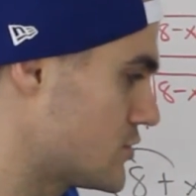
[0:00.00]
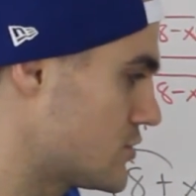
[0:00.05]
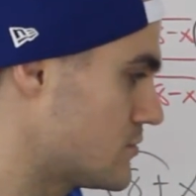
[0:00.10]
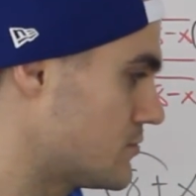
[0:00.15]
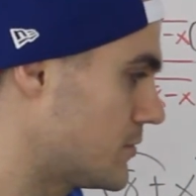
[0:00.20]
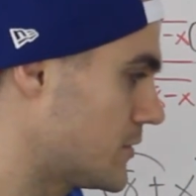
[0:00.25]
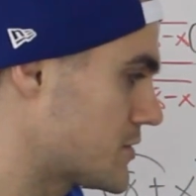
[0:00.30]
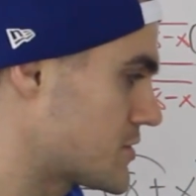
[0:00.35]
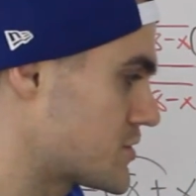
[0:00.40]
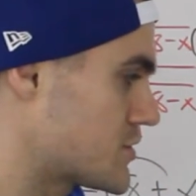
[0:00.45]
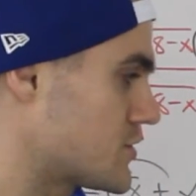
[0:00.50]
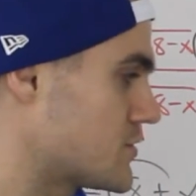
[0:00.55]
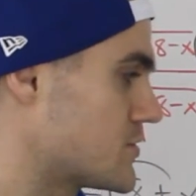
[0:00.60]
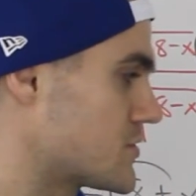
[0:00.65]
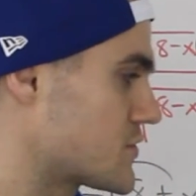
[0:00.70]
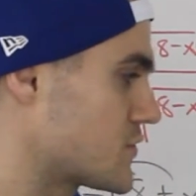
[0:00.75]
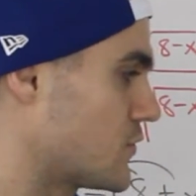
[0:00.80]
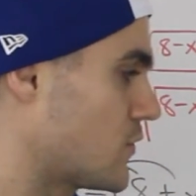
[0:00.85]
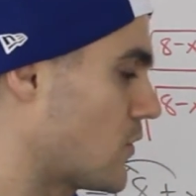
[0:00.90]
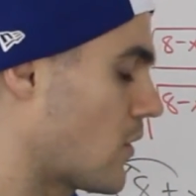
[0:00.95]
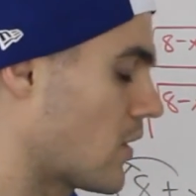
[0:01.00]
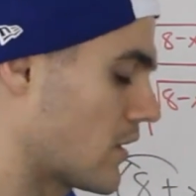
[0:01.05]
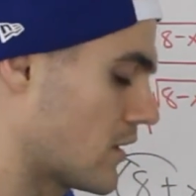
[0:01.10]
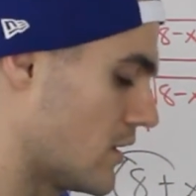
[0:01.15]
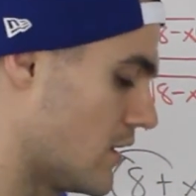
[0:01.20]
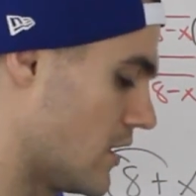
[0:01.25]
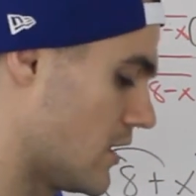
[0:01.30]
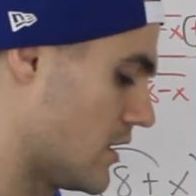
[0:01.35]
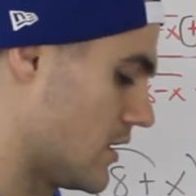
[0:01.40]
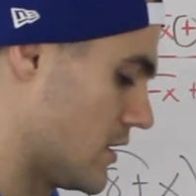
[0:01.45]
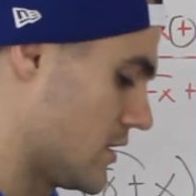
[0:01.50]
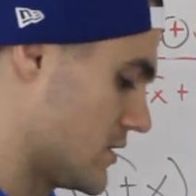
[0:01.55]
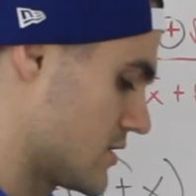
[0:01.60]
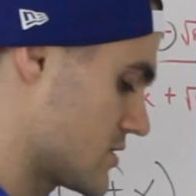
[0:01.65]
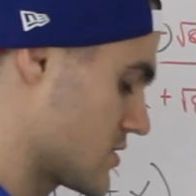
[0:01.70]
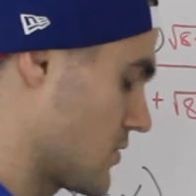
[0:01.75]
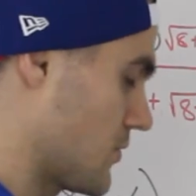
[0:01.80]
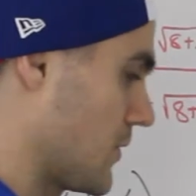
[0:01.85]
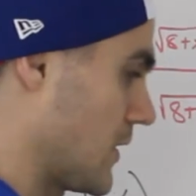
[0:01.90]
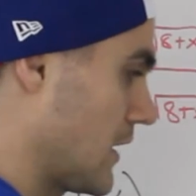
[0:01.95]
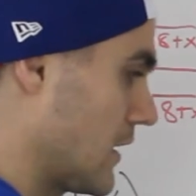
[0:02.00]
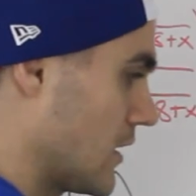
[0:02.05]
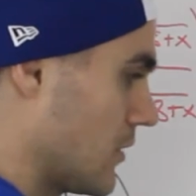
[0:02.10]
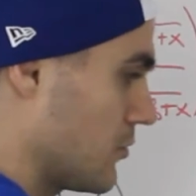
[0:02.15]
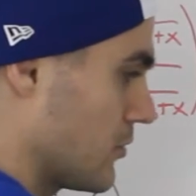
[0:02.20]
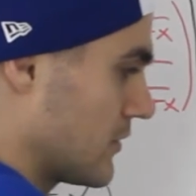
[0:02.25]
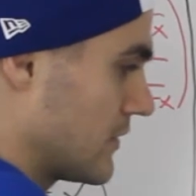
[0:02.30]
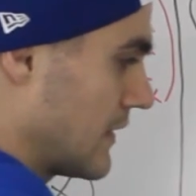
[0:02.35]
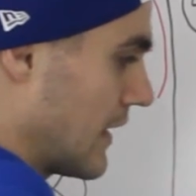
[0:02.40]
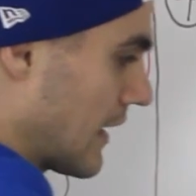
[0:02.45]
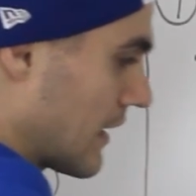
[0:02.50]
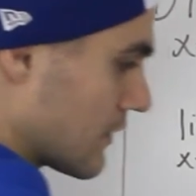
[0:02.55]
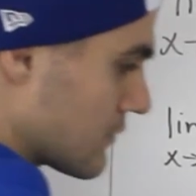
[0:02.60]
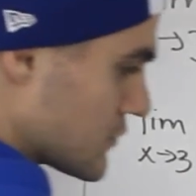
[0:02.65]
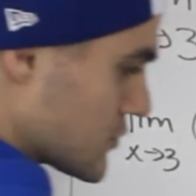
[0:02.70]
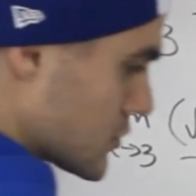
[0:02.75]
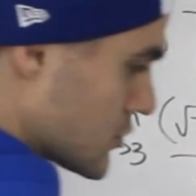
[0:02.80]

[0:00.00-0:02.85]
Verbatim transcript: 2 plus 2 is 4. So we end up with negative